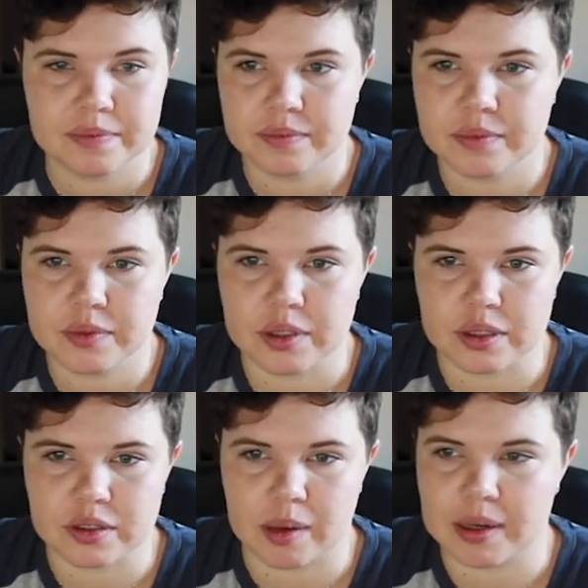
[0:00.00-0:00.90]
So
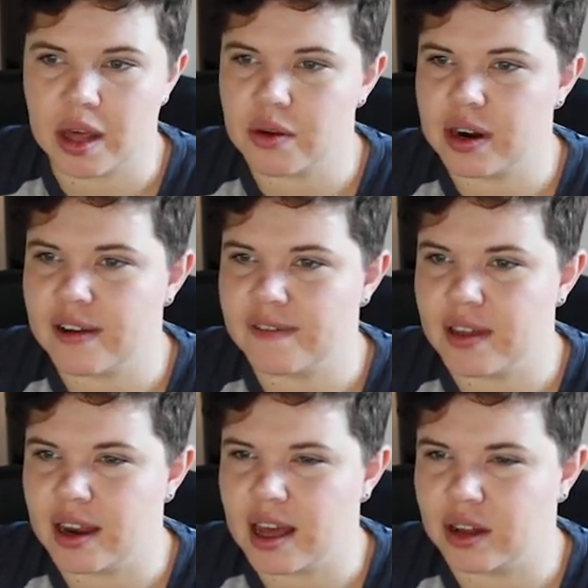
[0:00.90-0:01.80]
let's grab another if
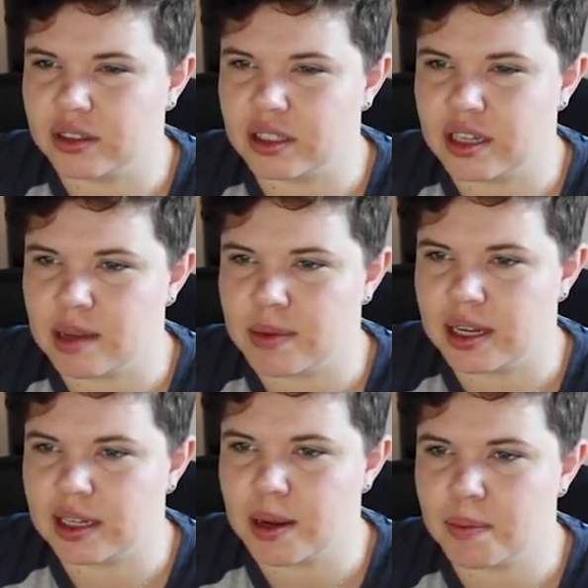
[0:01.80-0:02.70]
then else
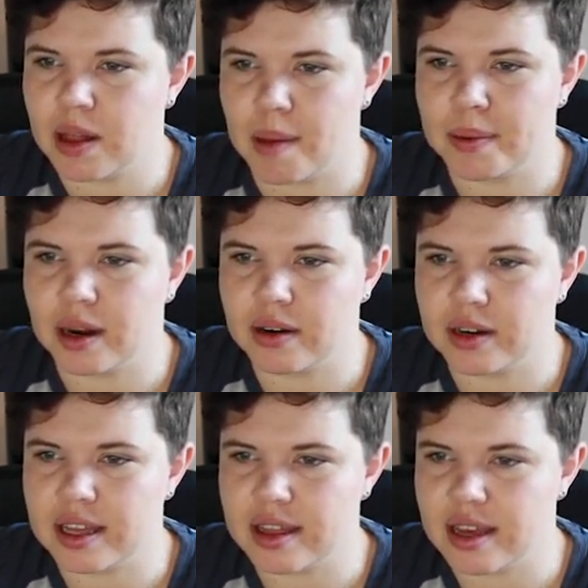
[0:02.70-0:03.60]
statement, plop it
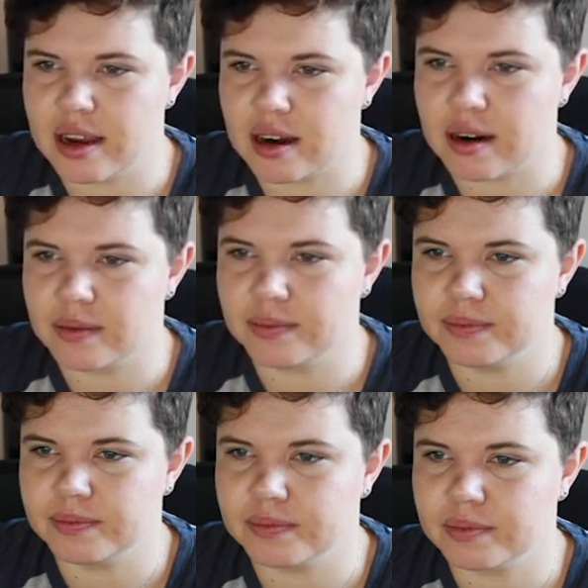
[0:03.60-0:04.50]
underneath here.
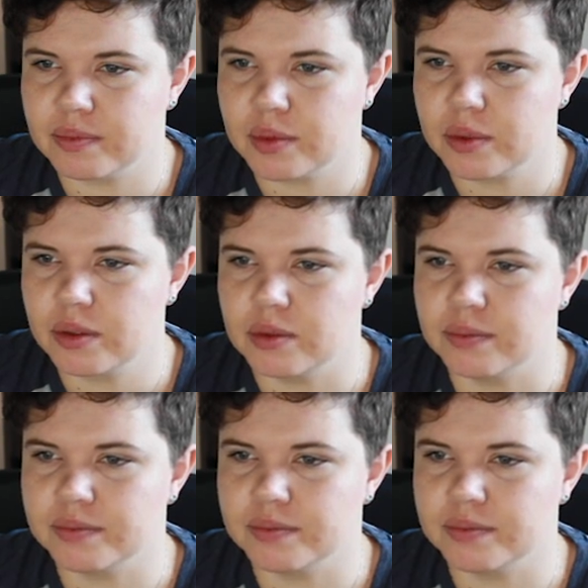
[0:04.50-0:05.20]
Ooh.